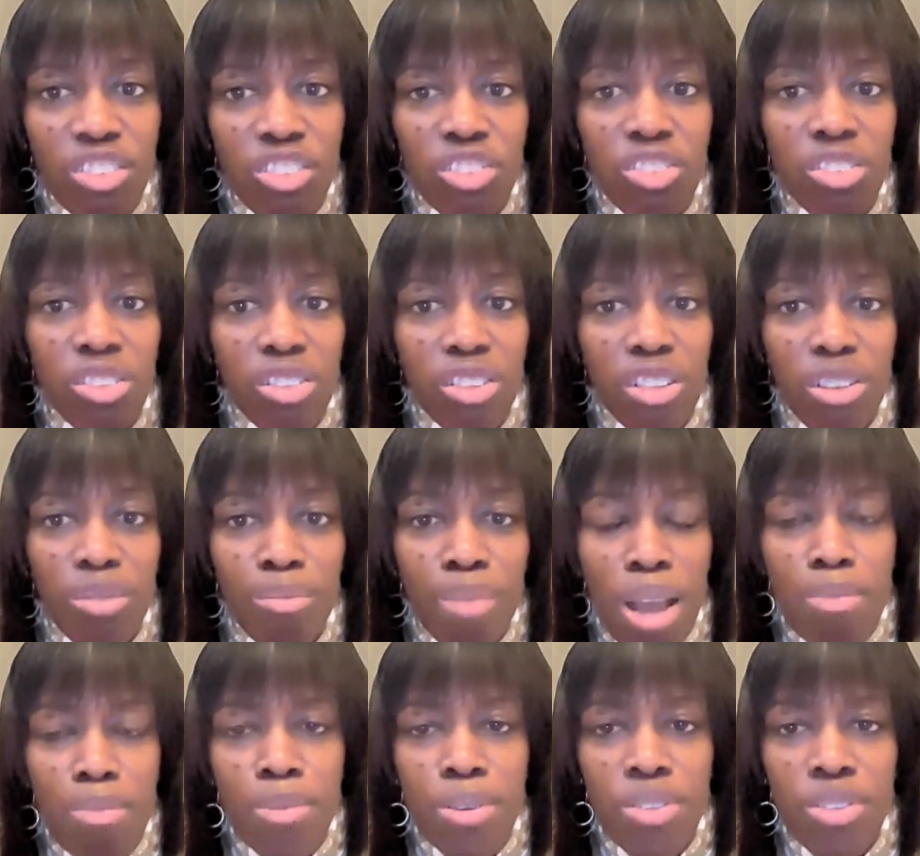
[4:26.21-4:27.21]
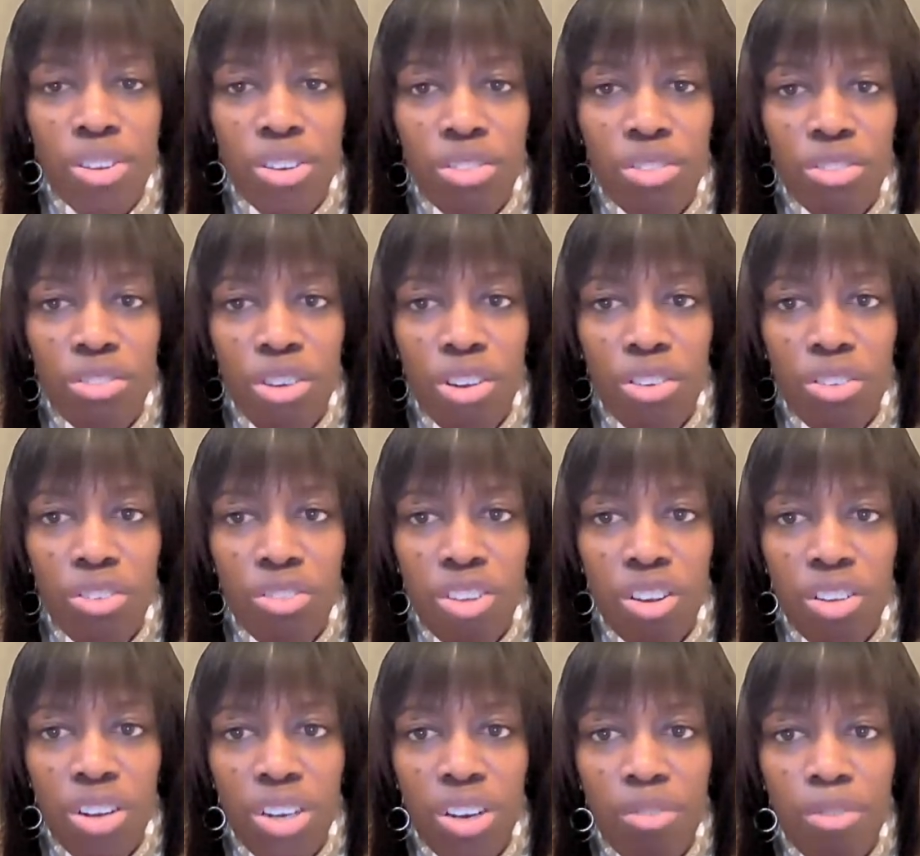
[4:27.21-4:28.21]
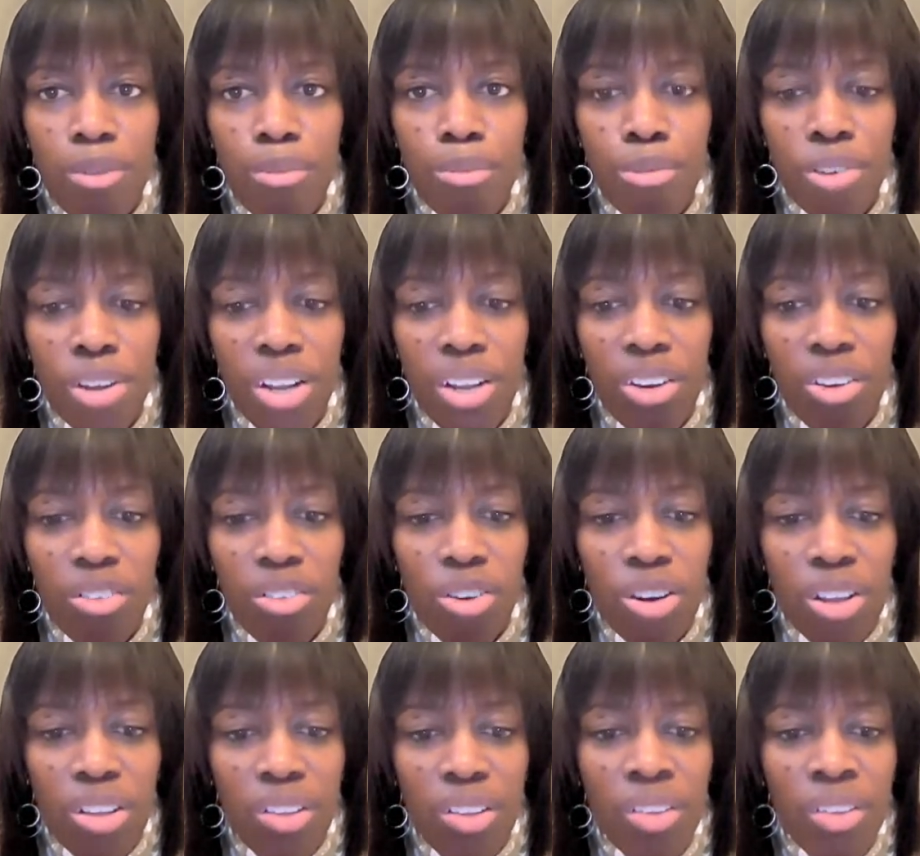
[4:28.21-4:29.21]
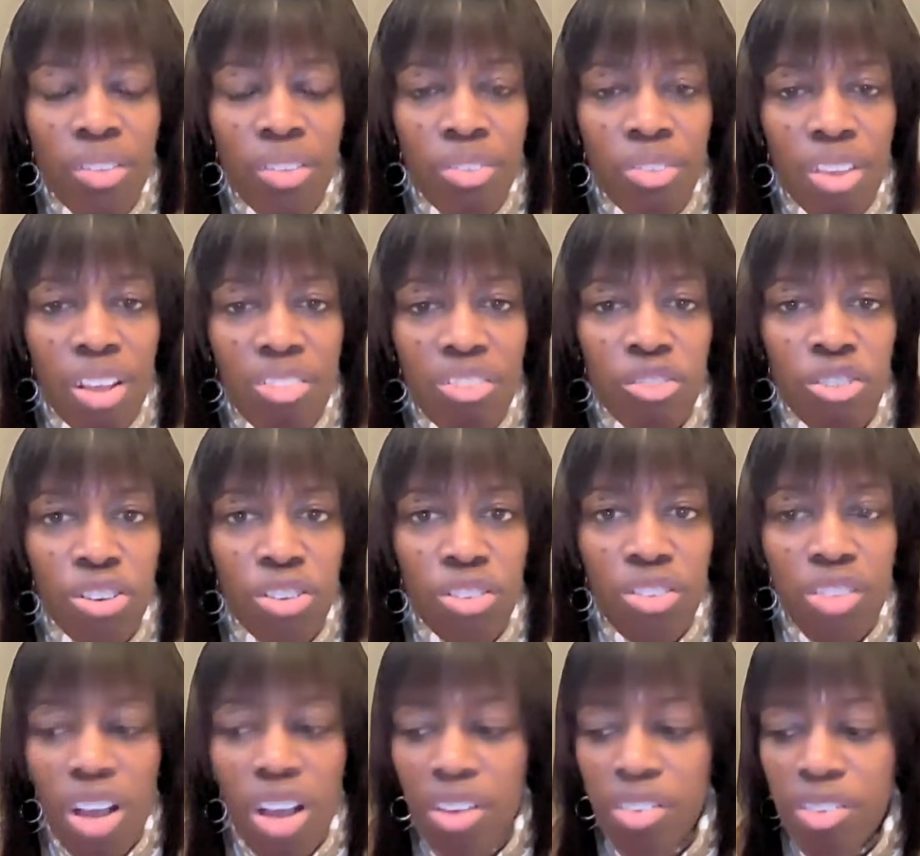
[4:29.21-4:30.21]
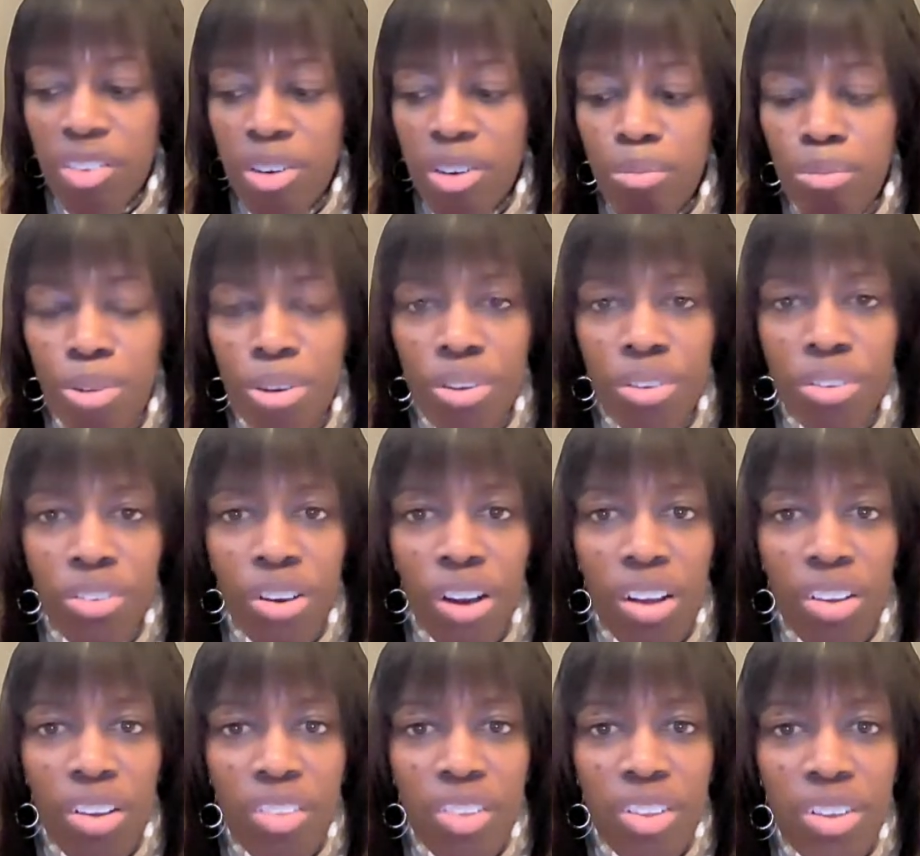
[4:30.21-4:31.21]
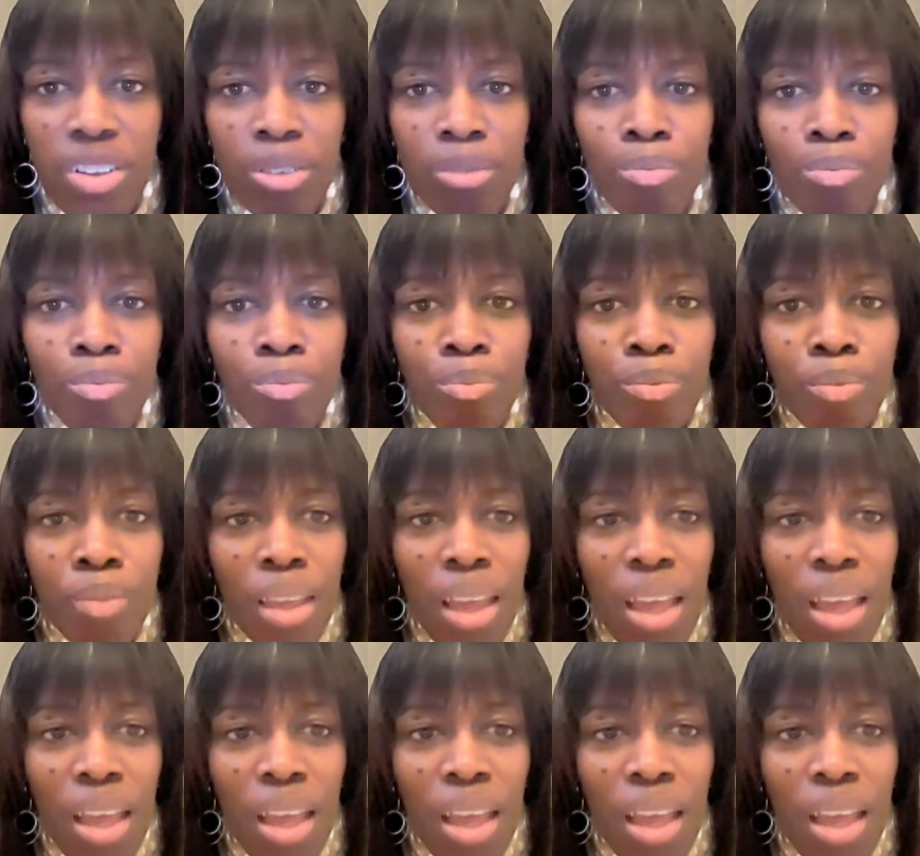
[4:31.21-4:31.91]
such as mapping the neuronal circuit of the brain using tetrodotoxin and bronchotoxin.